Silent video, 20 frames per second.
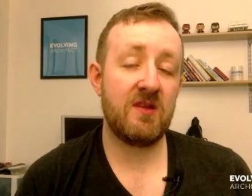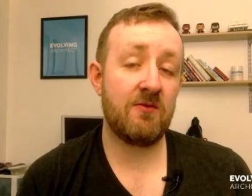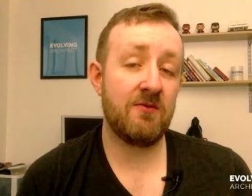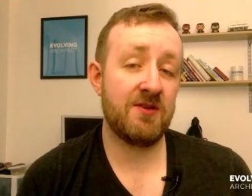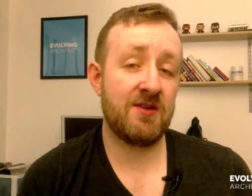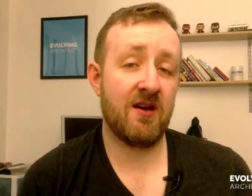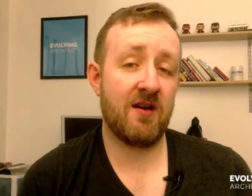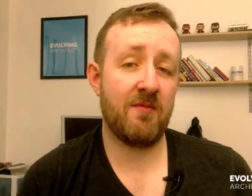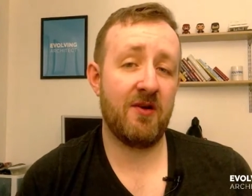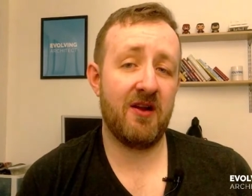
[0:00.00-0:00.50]
I
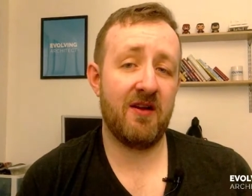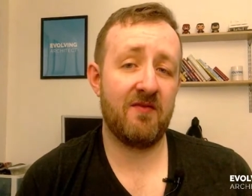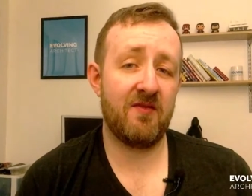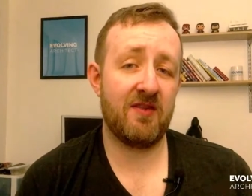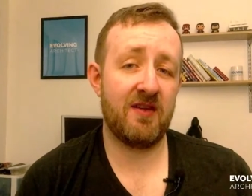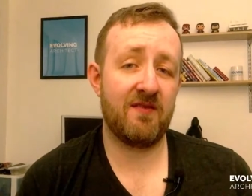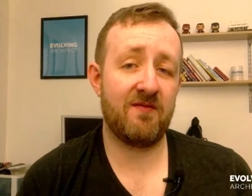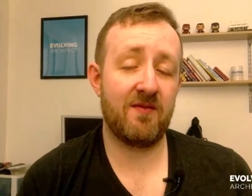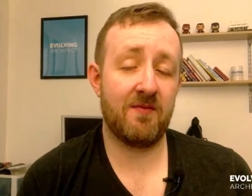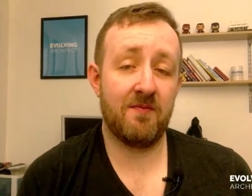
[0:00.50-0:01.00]
talk about
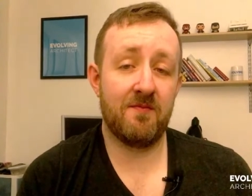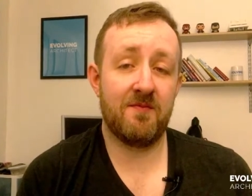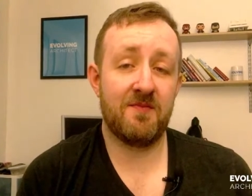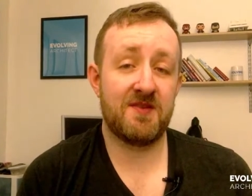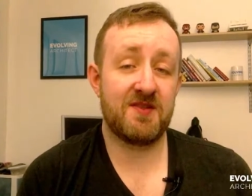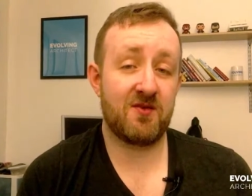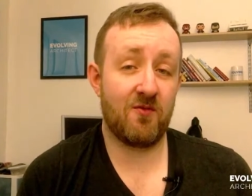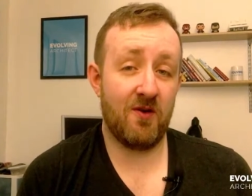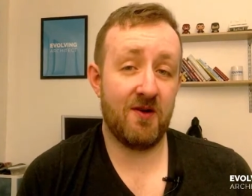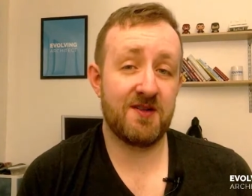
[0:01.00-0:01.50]
everything from
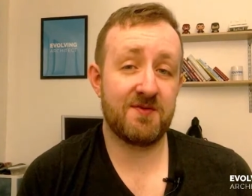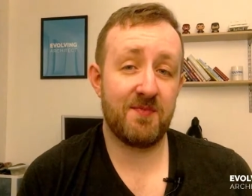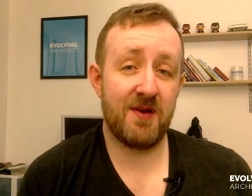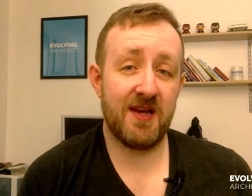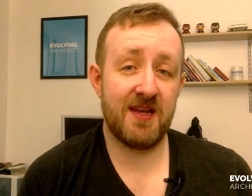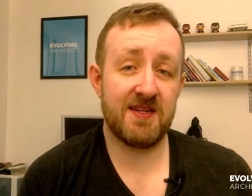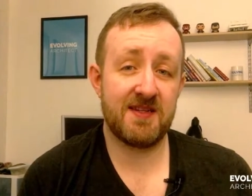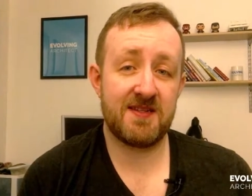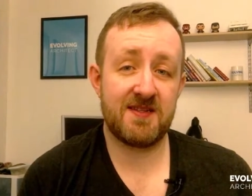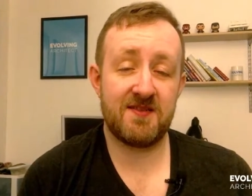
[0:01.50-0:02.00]

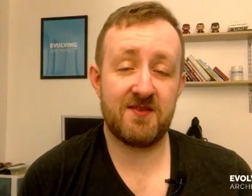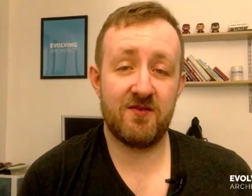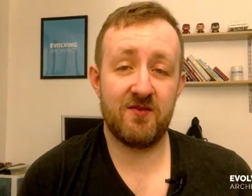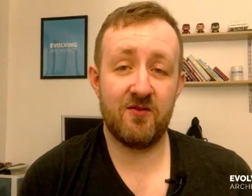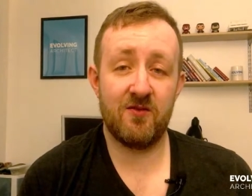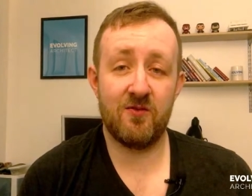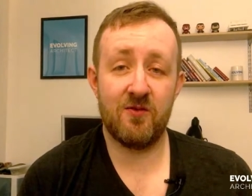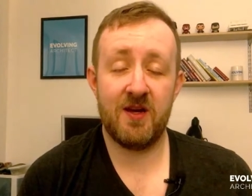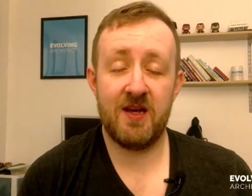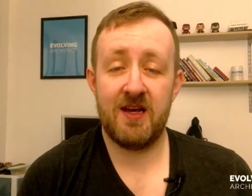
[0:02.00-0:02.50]
Squarespace
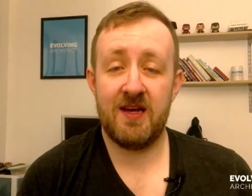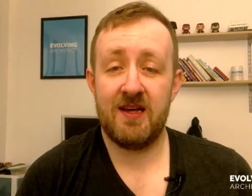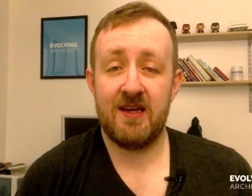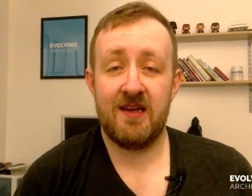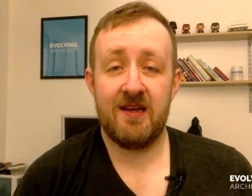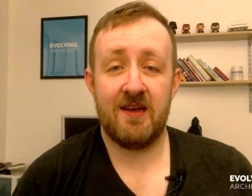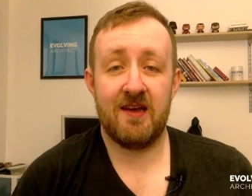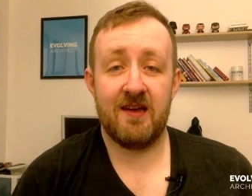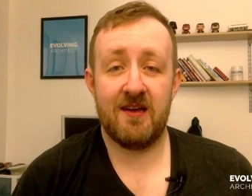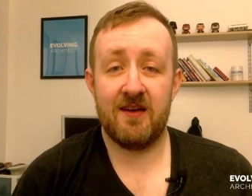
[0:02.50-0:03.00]
to
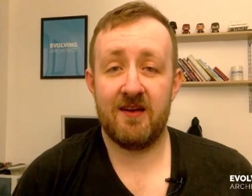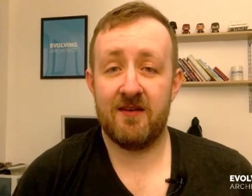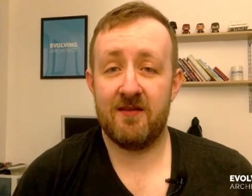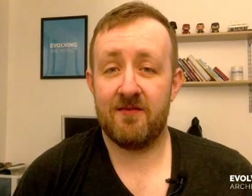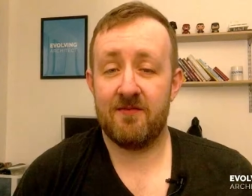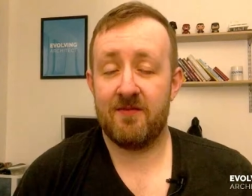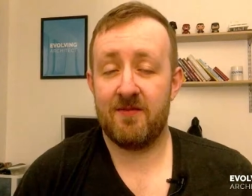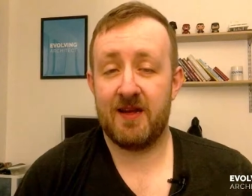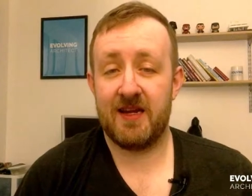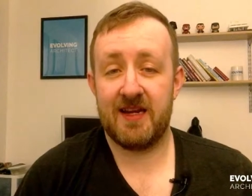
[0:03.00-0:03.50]

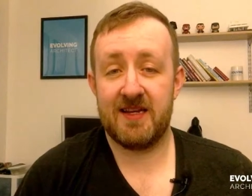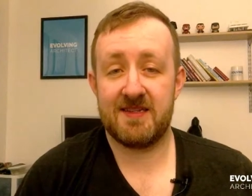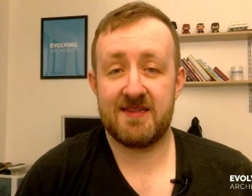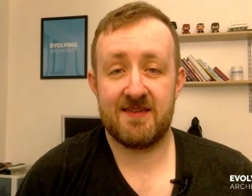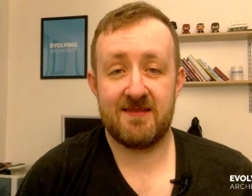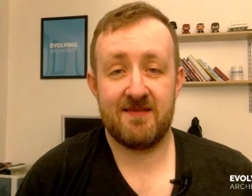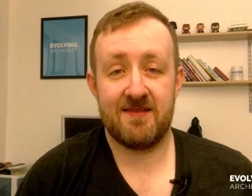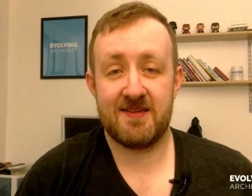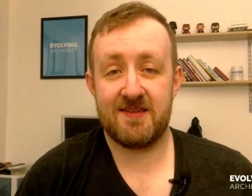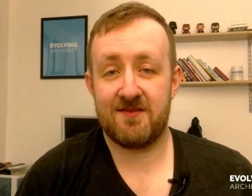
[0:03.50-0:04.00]
I guess
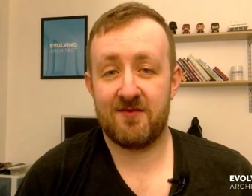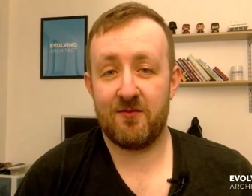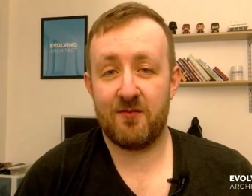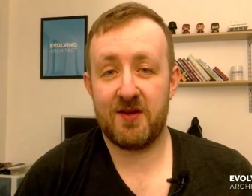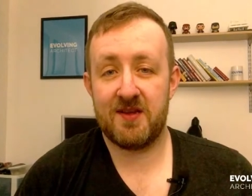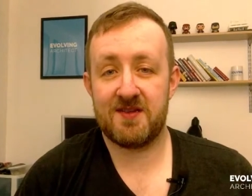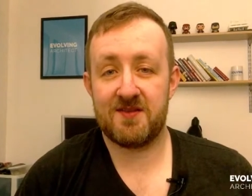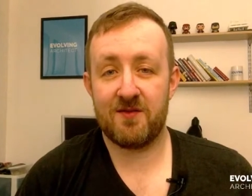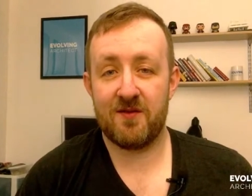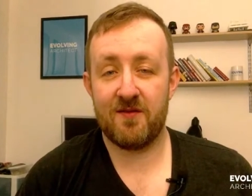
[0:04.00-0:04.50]
this will
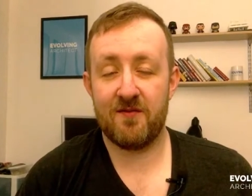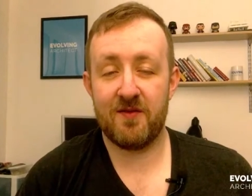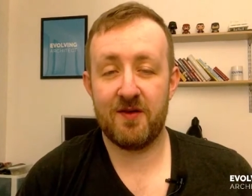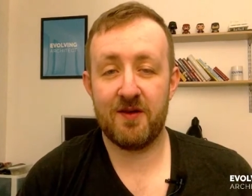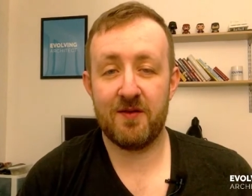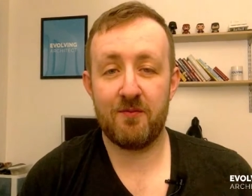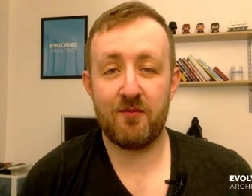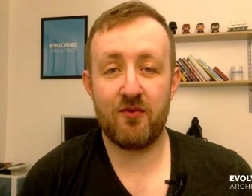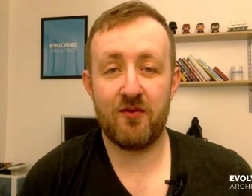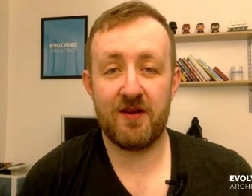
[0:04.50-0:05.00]
be sort of
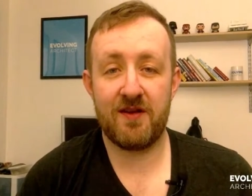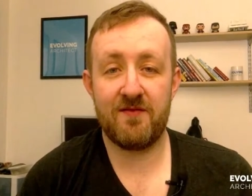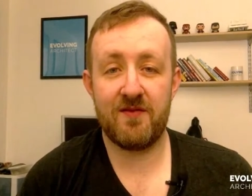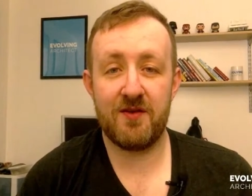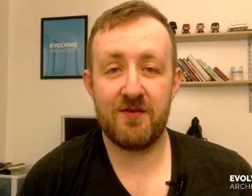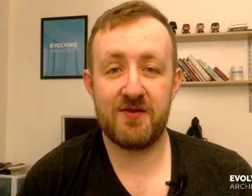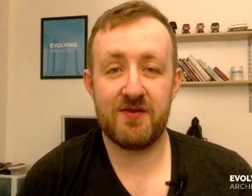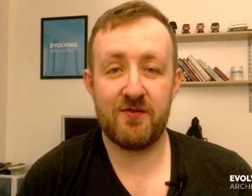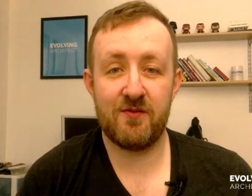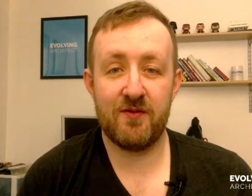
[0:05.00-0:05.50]
a
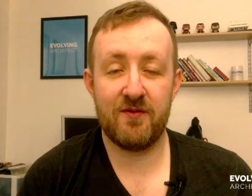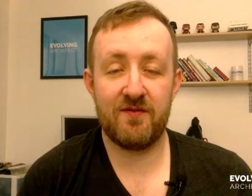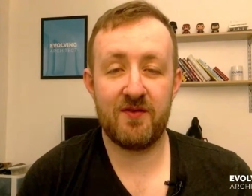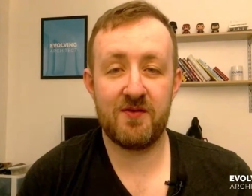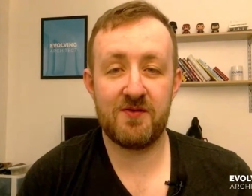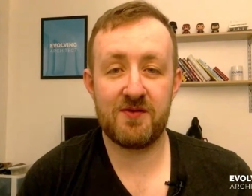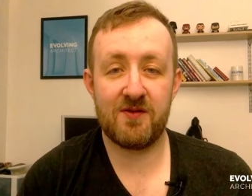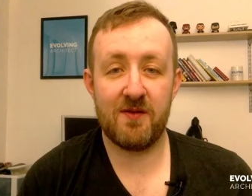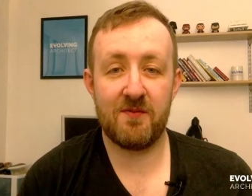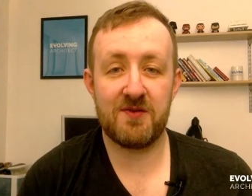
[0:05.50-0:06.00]
preview to a
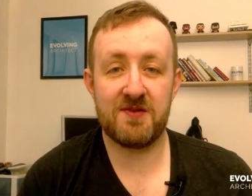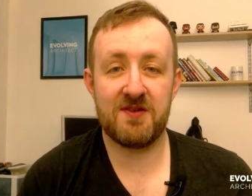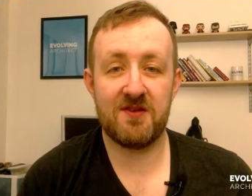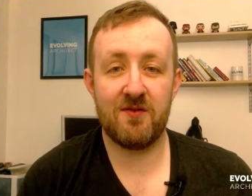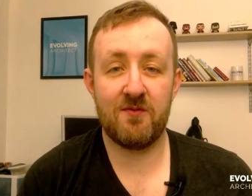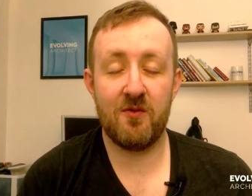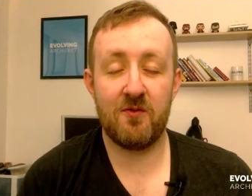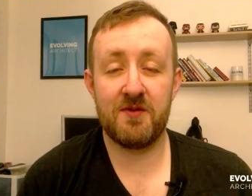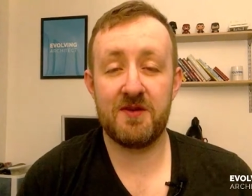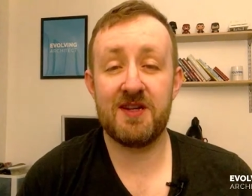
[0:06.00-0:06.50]
future
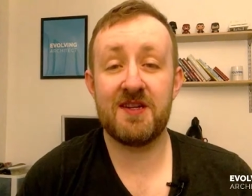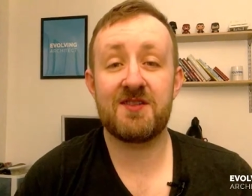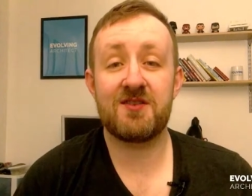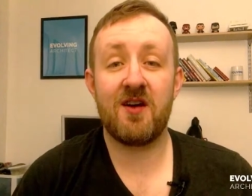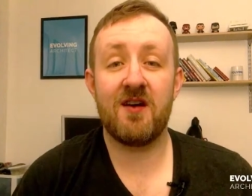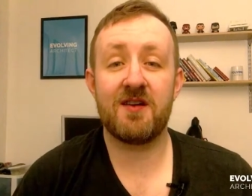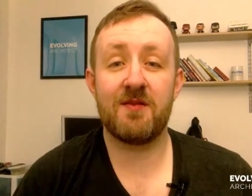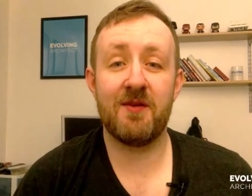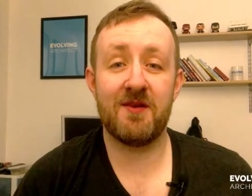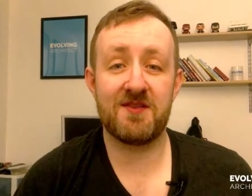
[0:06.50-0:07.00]
episode, but we just
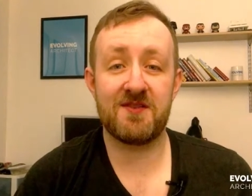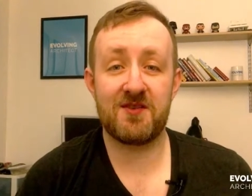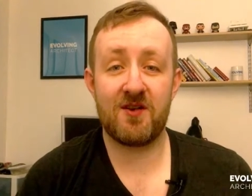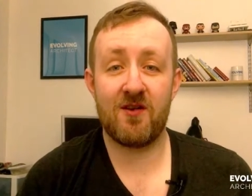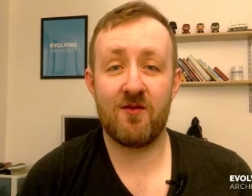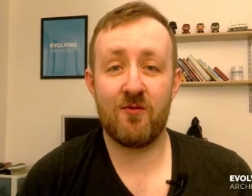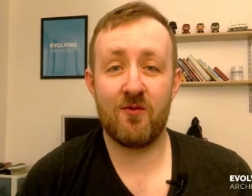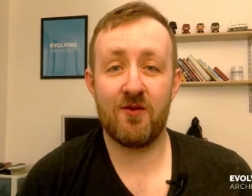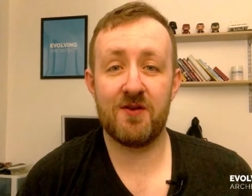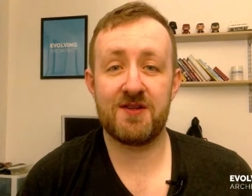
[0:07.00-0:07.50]
talked about
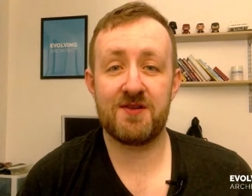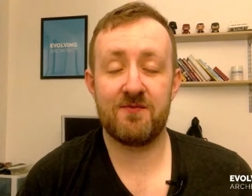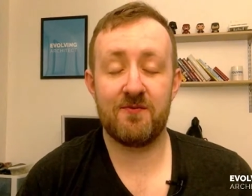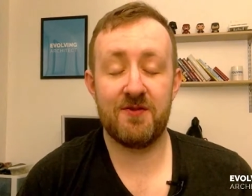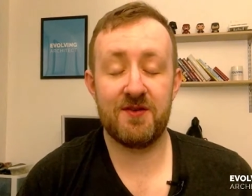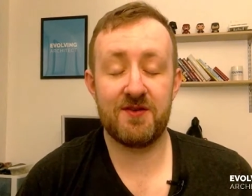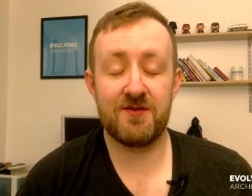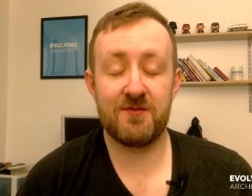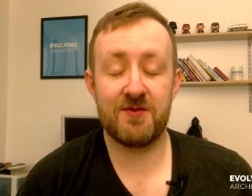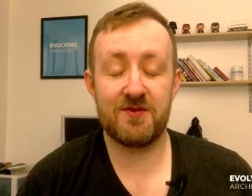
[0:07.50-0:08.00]
Star Wars,
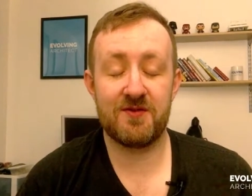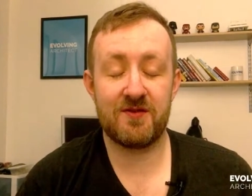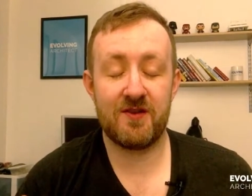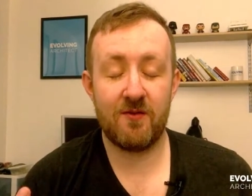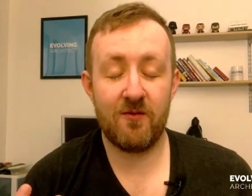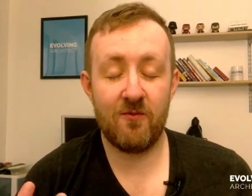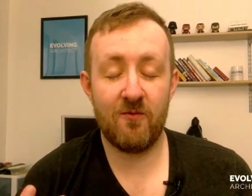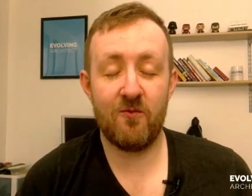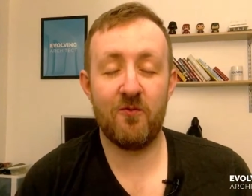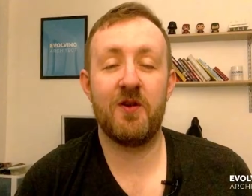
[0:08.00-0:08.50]
which was
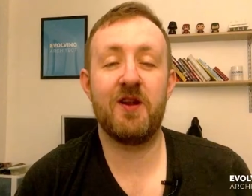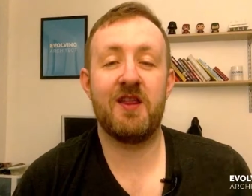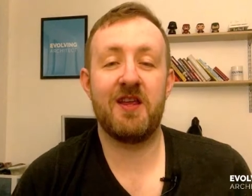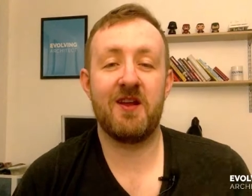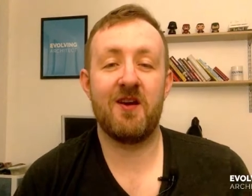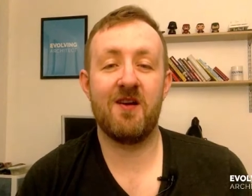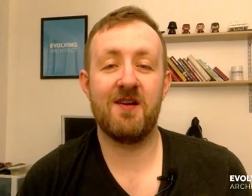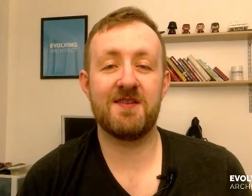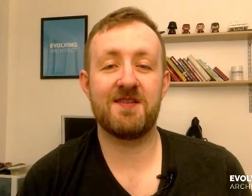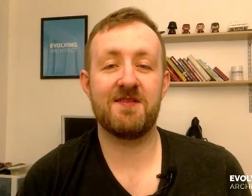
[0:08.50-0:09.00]
really
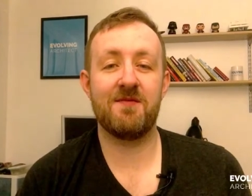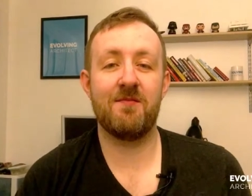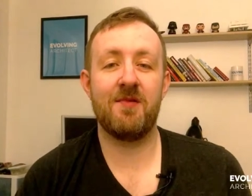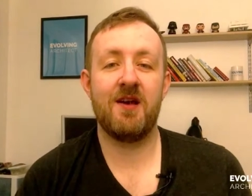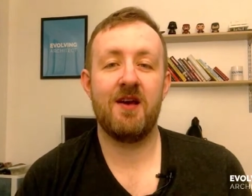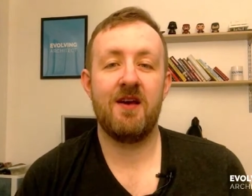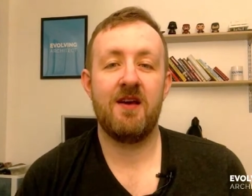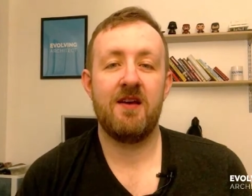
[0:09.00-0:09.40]
awesome.